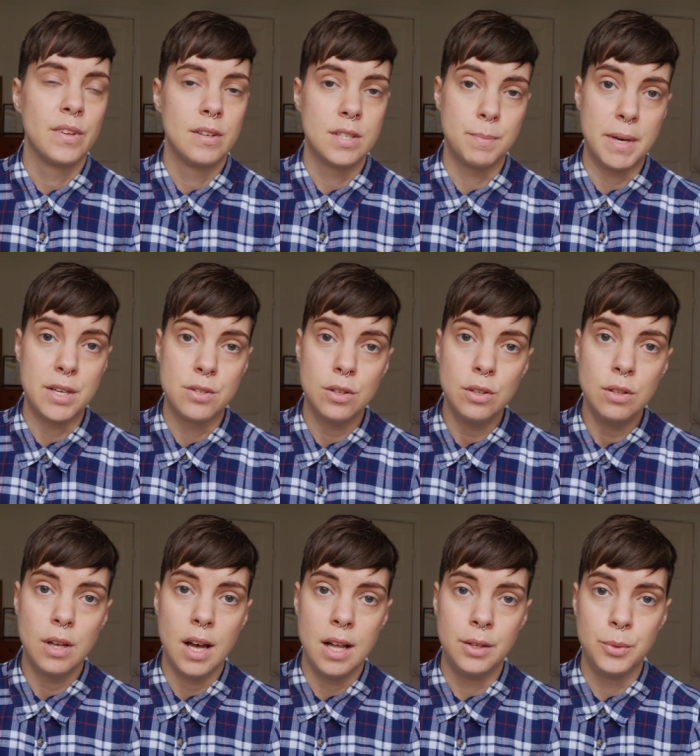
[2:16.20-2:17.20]

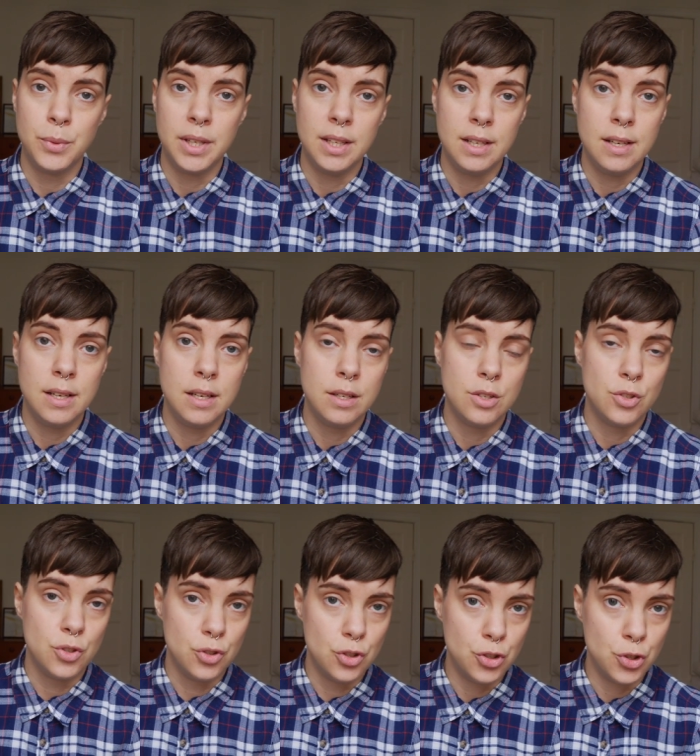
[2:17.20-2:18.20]
special and really
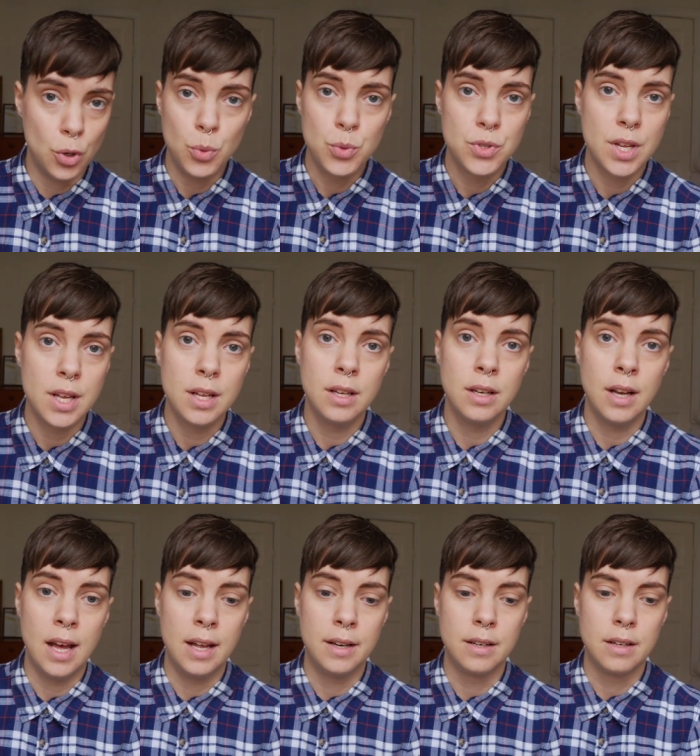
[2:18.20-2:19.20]
chosen
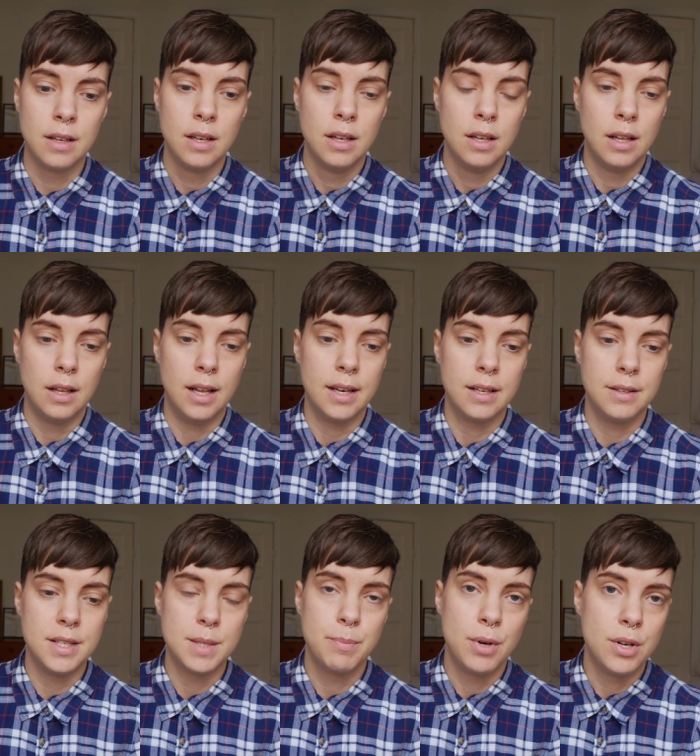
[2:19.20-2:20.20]
and like
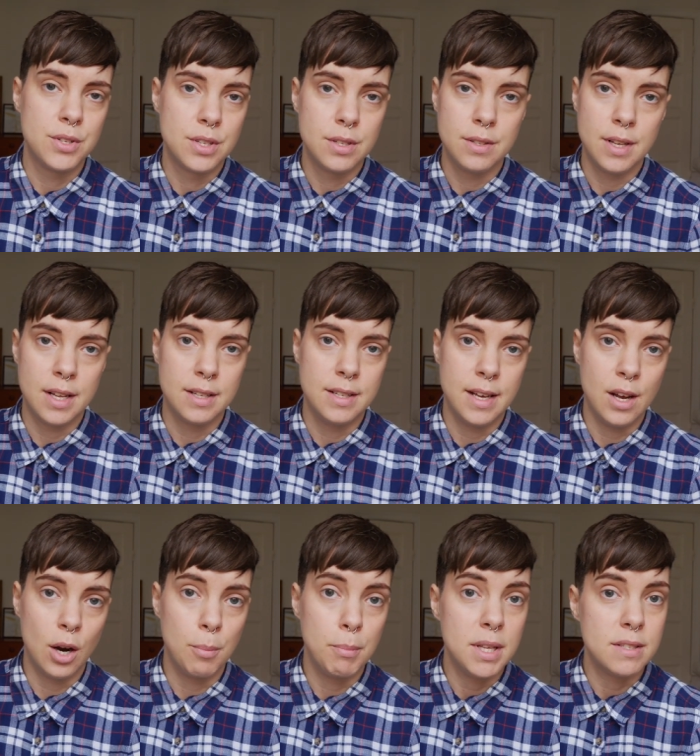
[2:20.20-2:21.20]
this person that they
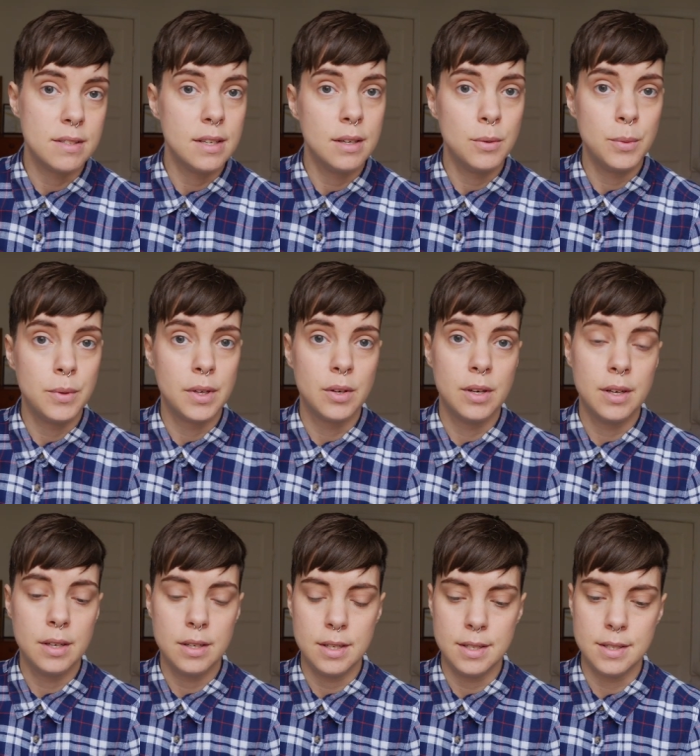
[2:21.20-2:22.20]
are meeting
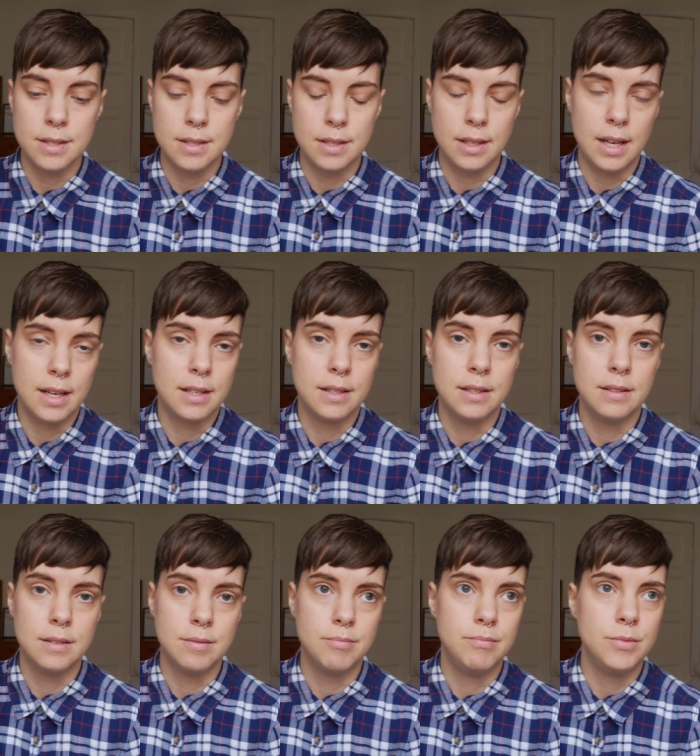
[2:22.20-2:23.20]
uh, is like
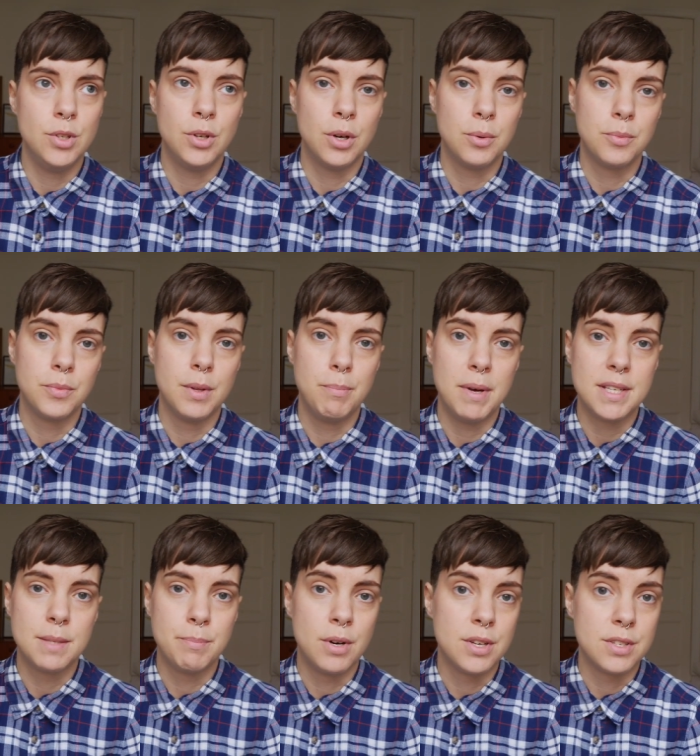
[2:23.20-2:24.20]
you know the
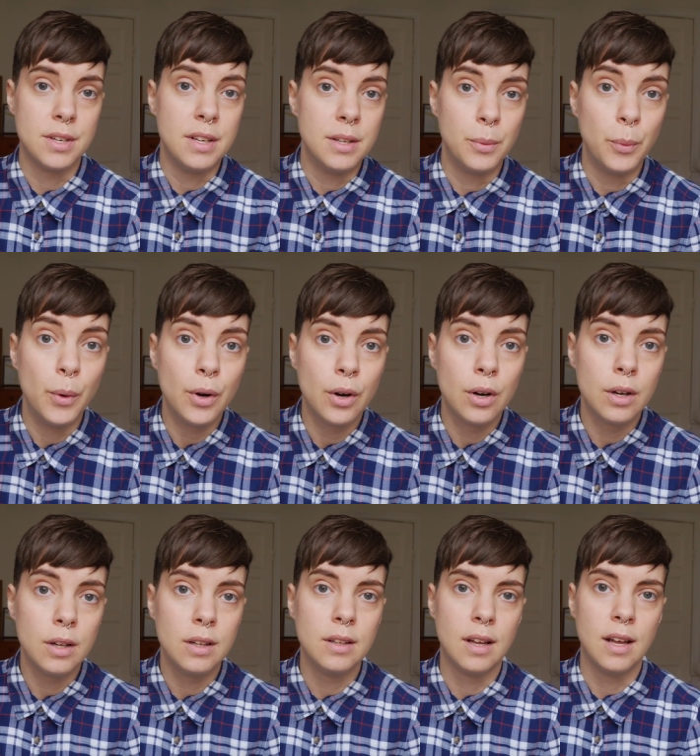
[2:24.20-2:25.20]
best person in the
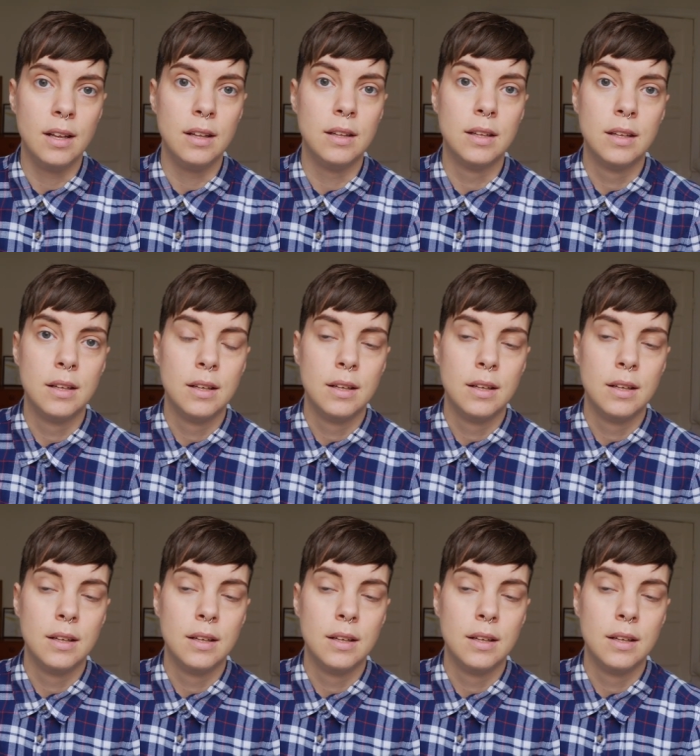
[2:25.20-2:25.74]
world and